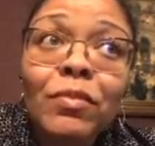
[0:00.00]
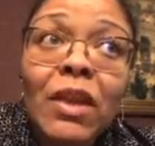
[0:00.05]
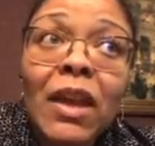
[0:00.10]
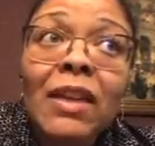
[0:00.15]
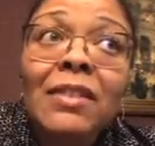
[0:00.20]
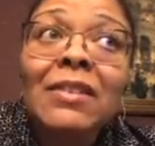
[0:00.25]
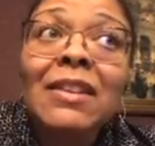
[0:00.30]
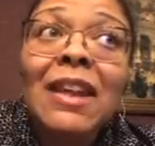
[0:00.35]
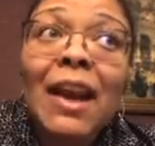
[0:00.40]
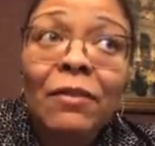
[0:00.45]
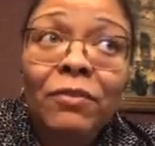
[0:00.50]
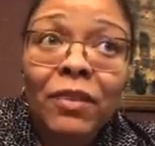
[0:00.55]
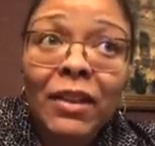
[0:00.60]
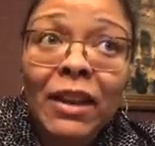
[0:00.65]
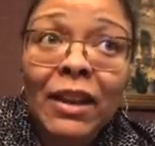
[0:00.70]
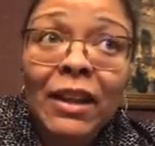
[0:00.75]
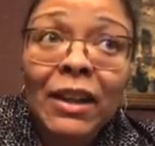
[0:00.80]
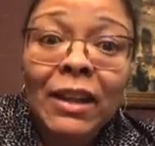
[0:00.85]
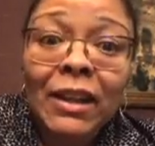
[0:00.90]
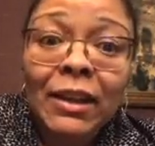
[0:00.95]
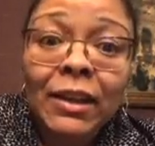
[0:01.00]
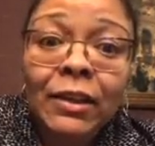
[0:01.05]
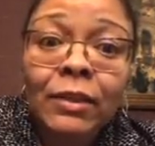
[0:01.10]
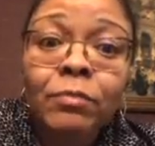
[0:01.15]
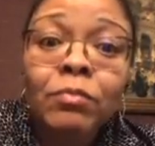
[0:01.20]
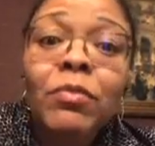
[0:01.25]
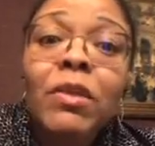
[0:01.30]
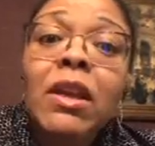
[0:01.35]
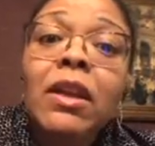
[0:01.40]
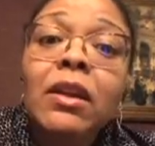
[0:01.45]
is definitely,
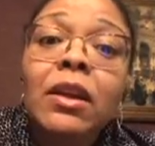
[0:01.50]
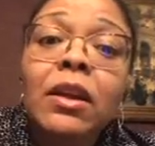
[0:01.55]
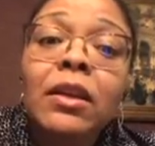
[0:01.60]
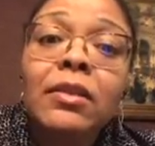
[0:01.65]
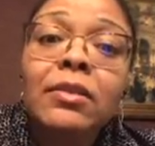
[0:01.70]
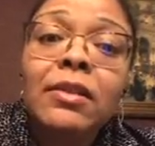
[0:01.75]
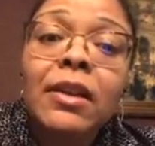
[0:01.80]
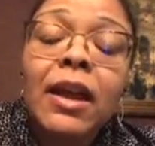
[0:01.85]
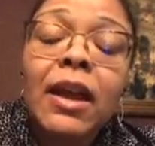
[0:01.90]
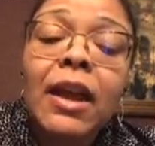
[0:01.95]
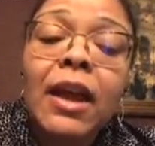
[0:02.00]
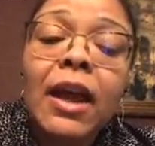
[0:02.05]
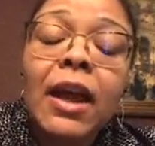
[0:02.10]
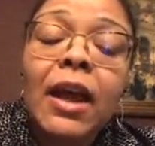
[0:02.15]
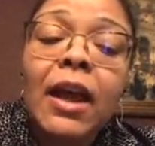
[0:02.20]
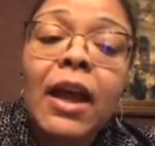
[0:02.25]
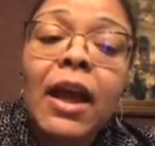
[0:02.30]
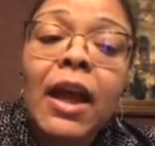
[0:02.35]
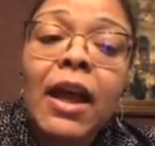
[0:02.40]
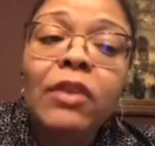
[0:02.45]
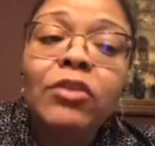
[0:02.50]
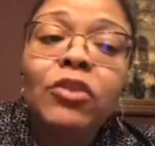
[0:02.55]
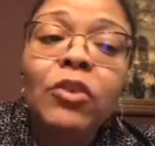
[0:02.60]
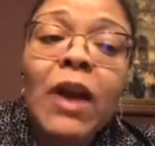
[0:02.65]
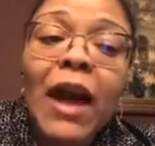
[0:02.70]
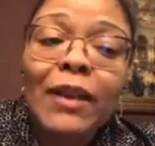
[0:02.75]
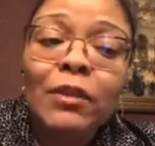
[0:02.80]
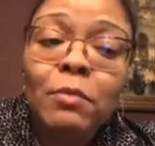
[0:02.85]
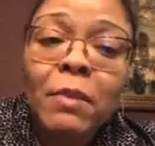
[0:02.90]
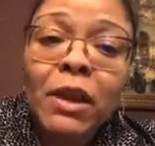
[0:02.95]
because as you
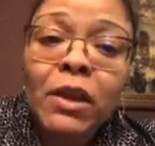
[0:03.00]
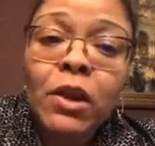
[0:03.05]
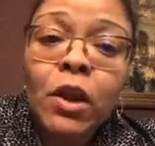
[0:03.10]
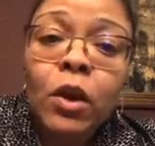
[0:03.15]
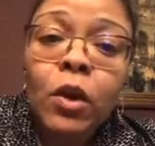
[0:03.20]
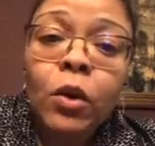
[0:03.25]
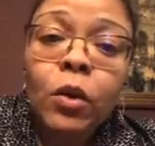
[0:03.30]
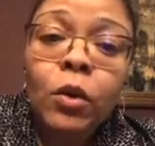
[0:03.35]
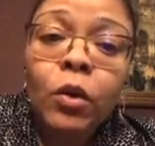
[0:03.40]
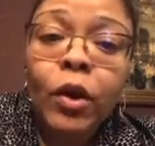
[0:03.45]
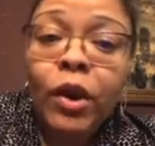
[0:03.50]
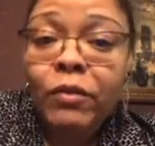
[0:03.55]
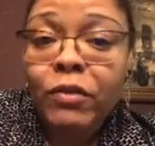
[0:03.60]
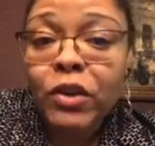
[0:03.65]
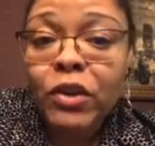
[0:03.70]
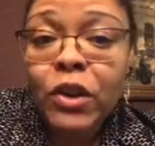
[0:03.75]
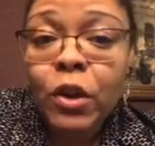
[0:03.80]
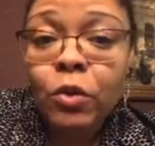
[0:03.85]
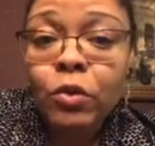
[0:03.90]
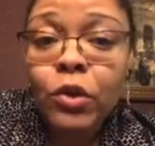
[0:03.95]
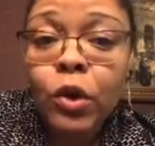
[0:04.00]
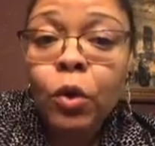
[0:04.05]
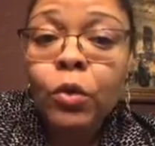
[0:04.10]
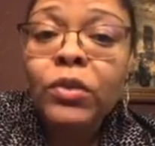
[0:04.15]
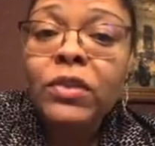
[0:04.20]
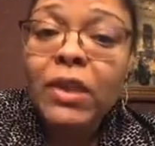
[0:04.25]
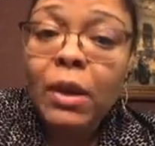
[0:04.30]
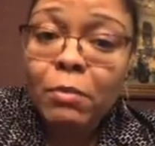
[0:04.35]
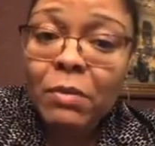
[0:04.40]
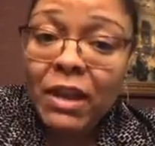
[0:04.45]
guys may know, or if you don't know,
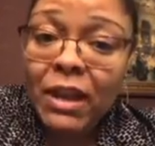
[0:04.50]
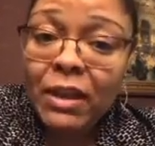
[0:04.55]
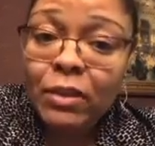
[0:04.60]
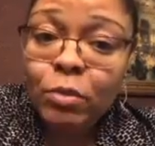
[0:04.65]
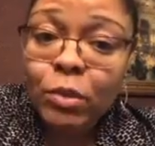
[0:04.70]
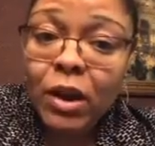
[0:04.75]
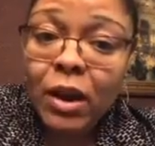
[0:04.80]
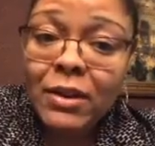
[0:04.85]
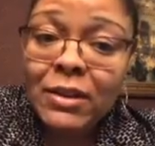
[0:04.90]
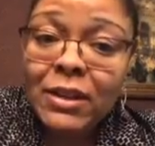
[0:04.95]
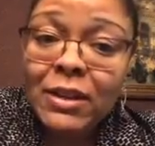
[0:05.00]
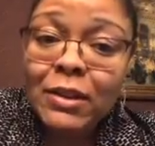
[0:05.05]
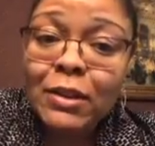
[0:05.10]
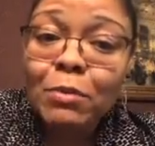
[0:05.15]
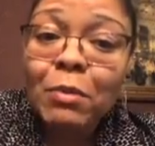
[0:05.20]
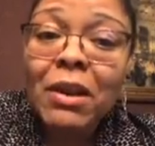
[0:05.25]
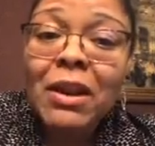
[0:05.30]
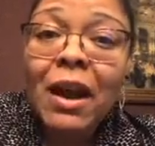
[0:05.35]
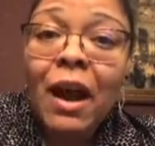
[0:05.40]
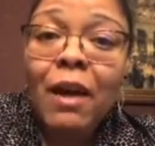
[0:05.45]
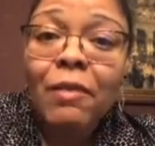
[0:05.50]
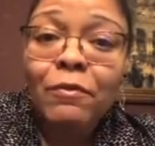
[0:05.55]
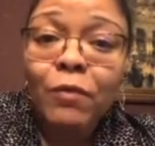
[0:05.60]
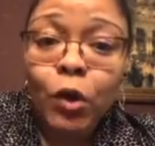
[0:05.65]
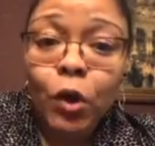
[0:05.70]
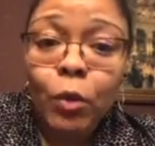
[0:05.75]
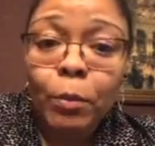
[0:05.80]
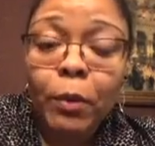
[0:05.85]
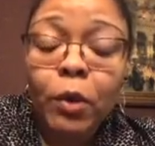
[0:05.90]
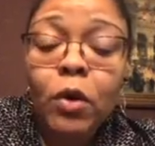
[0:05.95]
some kids with autism are
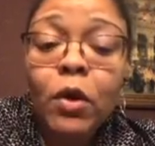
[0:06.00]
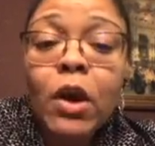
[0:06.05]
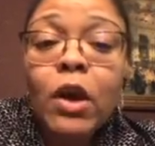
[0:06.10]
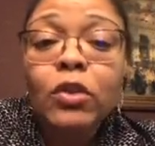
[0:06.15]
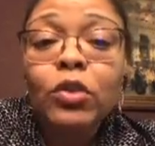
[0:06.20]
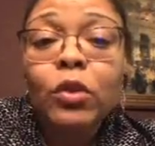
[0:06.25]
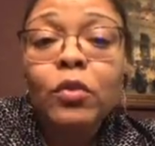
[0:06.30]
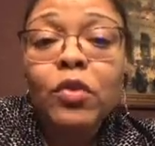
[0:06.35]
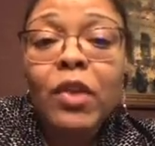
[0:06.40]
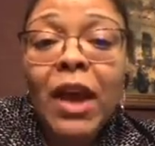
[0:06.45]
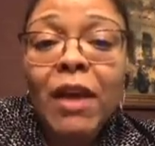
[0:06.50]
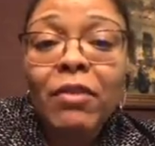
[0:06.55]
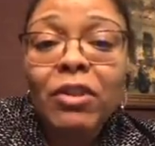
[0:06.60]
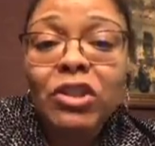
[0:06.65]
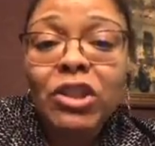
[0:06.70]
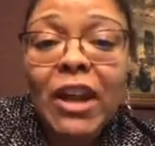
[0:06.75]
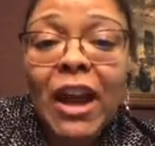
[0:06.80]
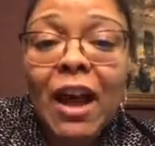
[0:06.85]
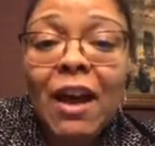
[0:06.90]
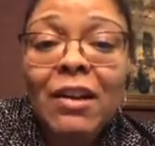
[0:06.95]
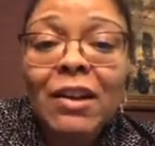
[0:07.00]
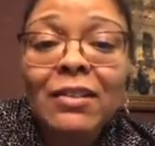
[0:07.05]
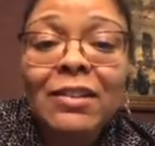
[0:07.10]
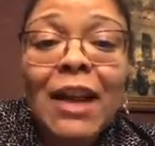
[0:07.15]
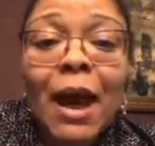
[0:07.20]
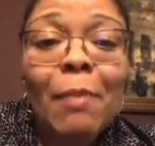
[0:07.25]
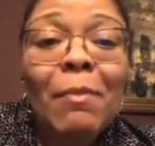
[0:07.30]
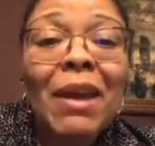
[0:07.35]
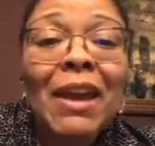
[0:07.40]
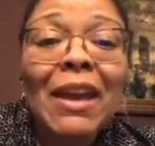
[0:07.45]
nonverbal. So if you have a child that's
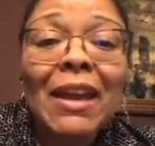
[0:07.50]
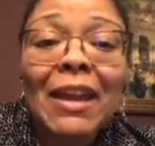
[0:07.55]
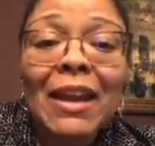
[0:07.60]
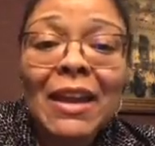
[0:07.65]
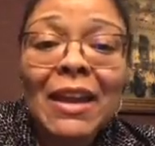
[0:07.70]
not making